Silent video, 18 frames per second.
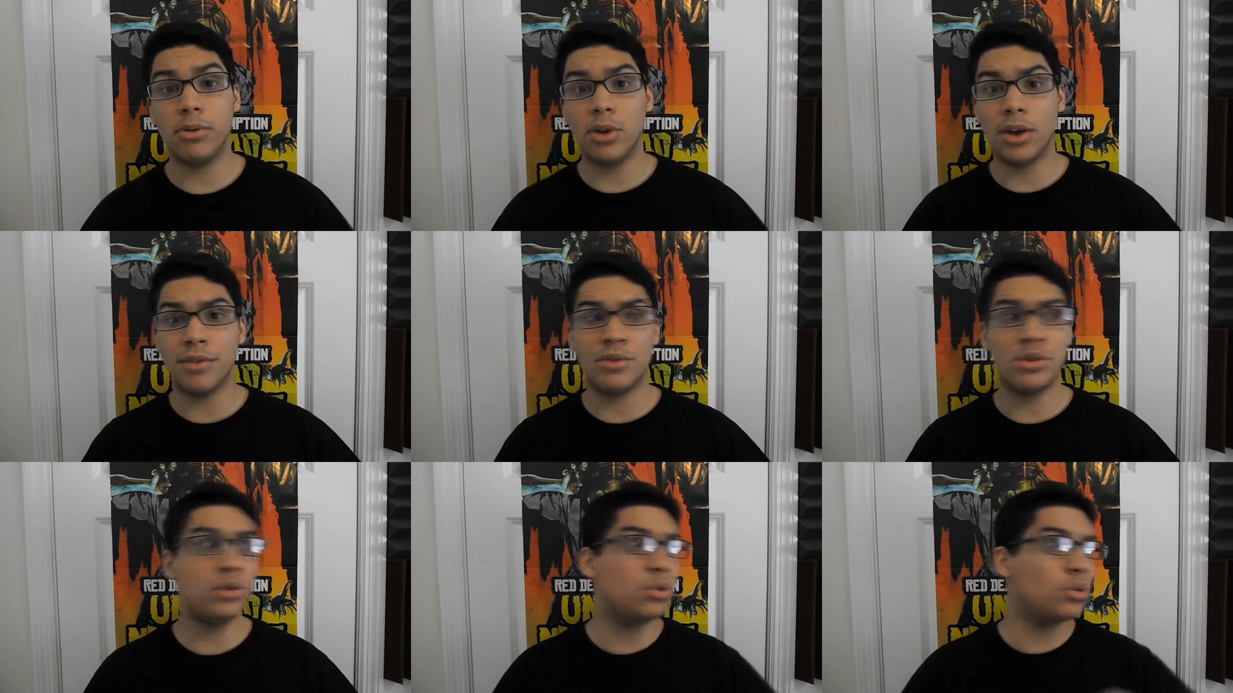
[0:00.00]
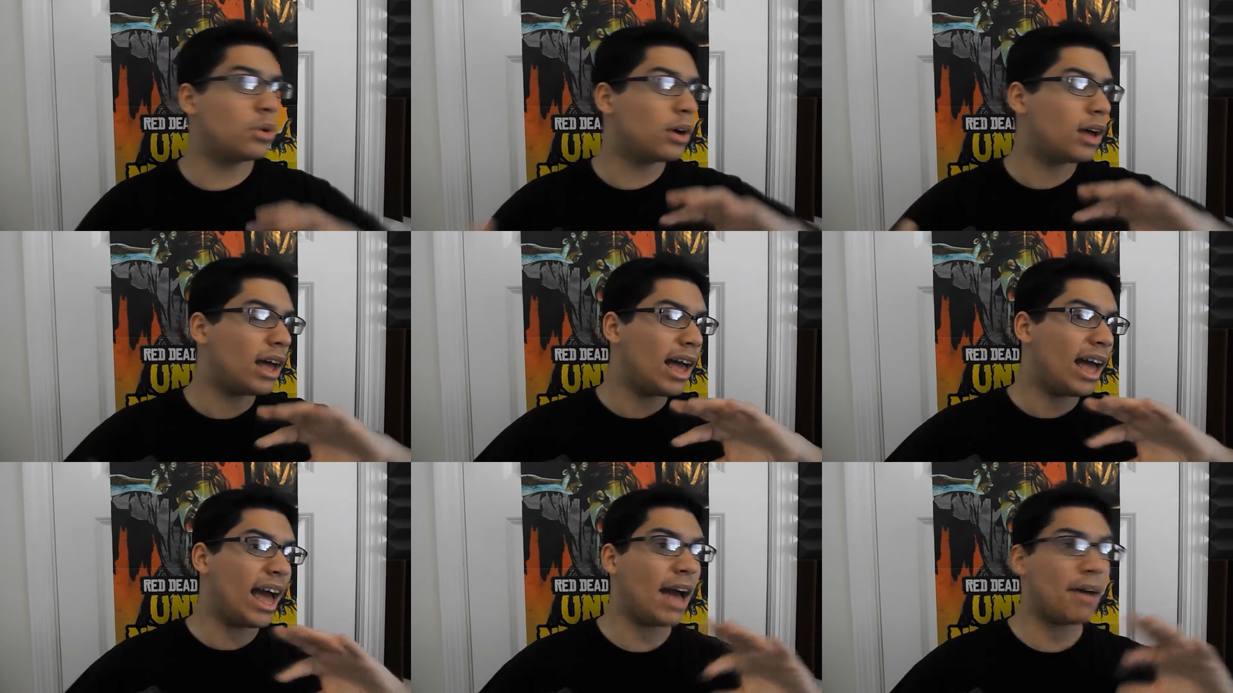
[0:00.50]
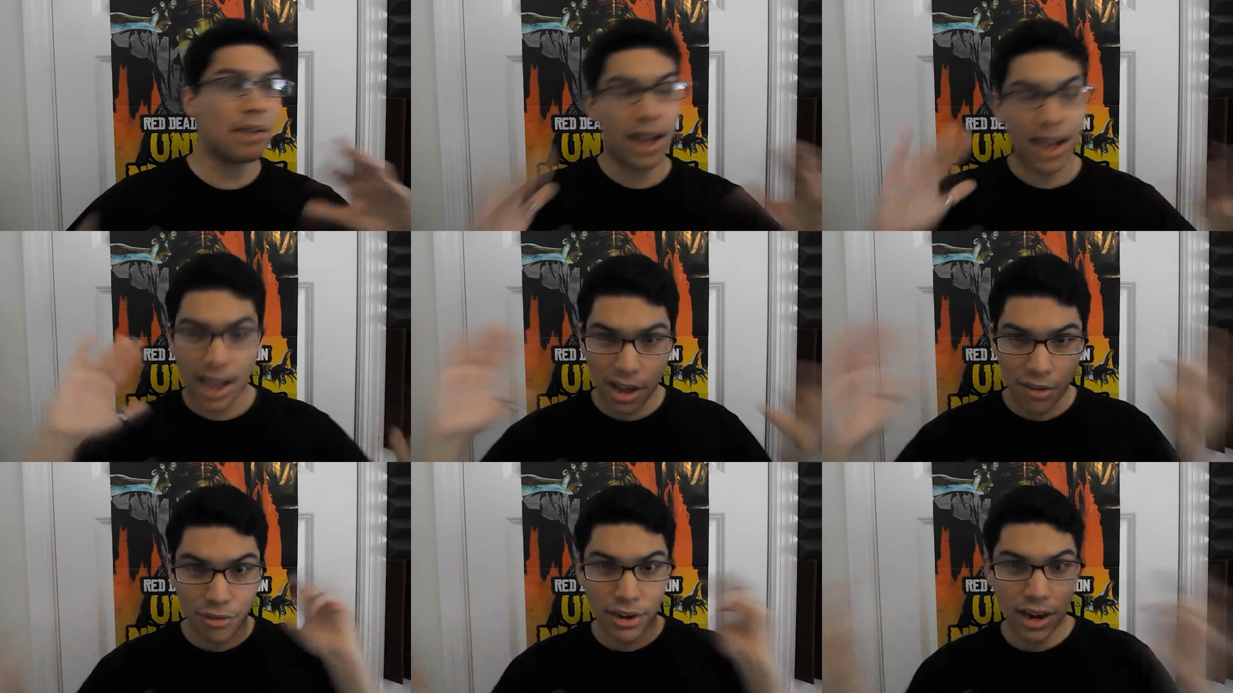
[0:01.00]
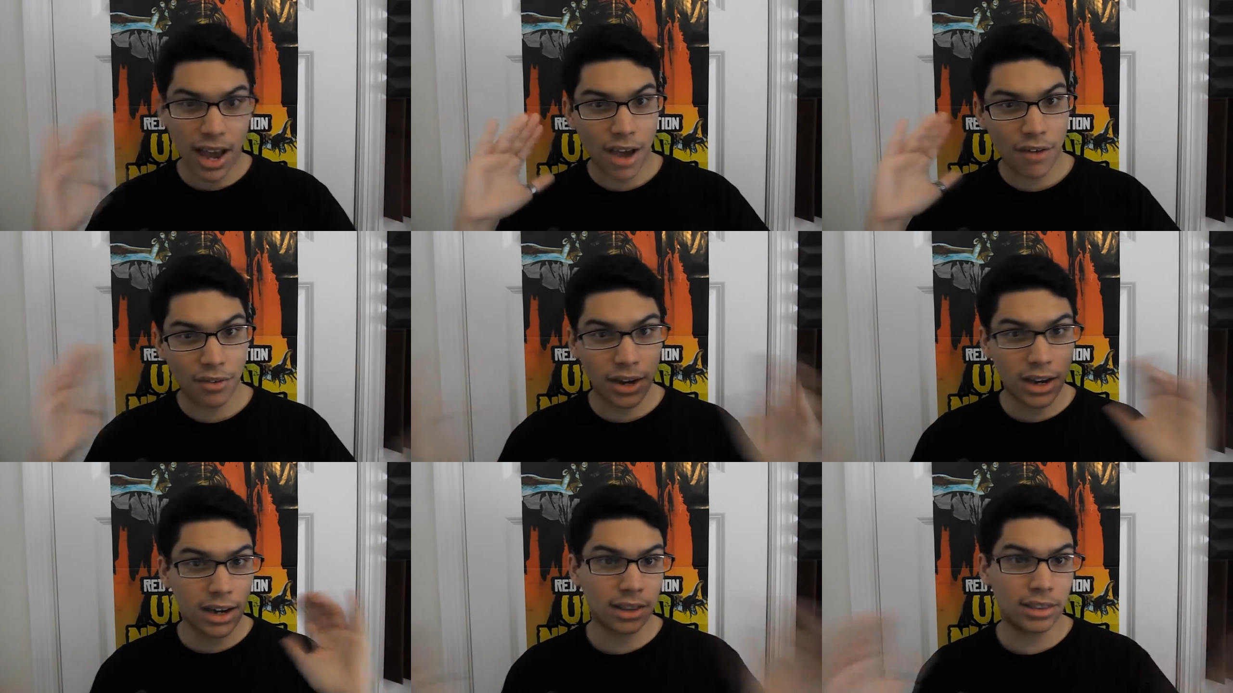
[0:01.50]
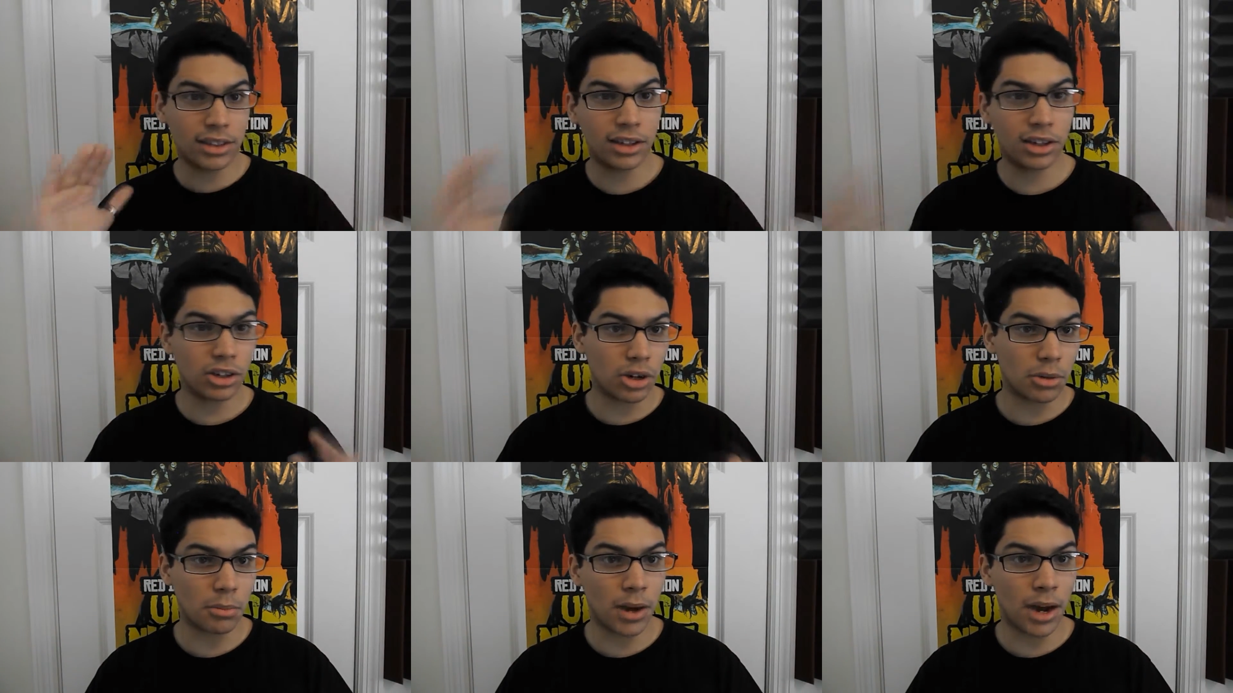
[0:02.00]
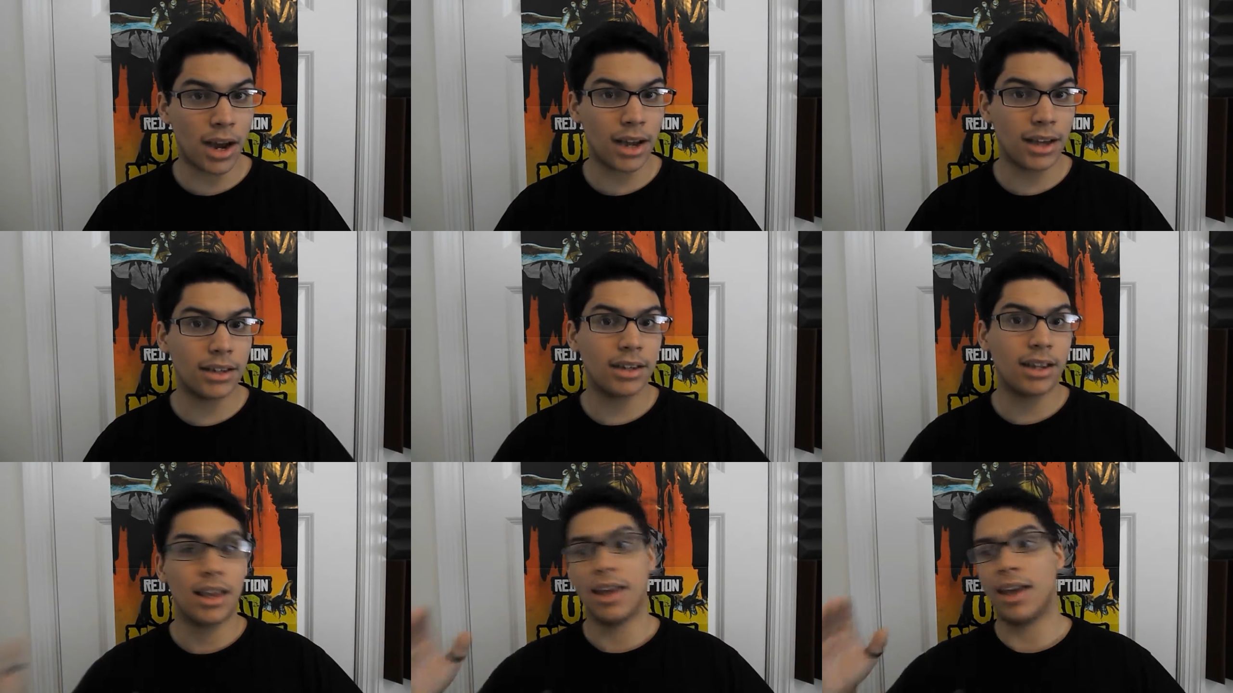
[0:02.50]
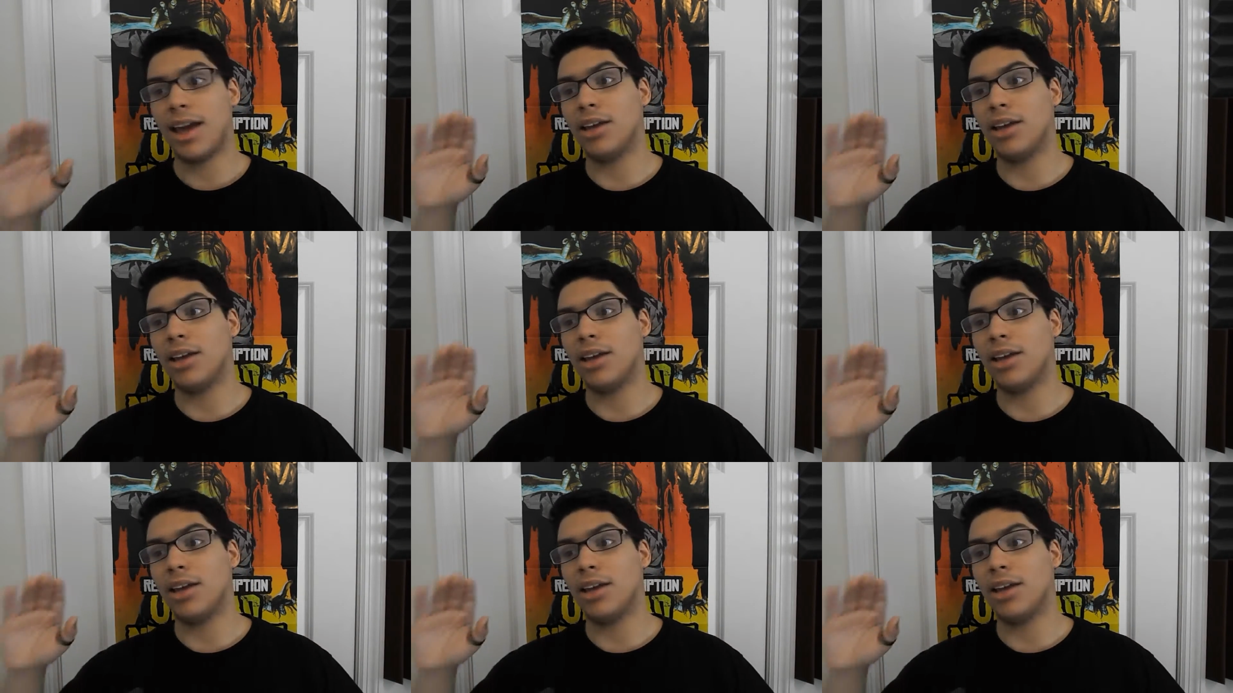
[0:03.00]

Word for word: If you, if you have a half and half kind of thing on your mind